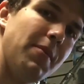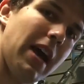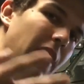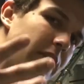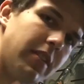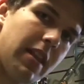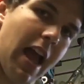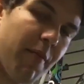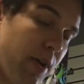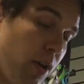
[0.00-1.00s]
I mean, I'll
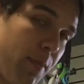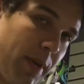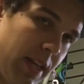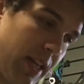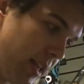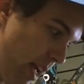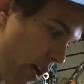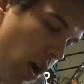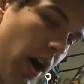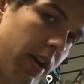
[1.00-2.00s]
have my own opinion
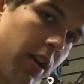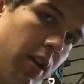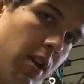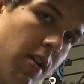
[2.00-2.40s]
later on,